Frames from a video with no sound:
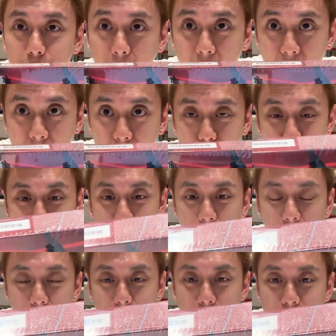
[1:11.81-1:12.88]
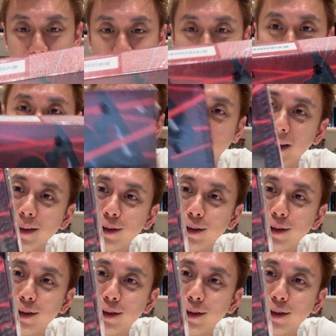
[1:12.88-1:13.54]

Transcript: my age. But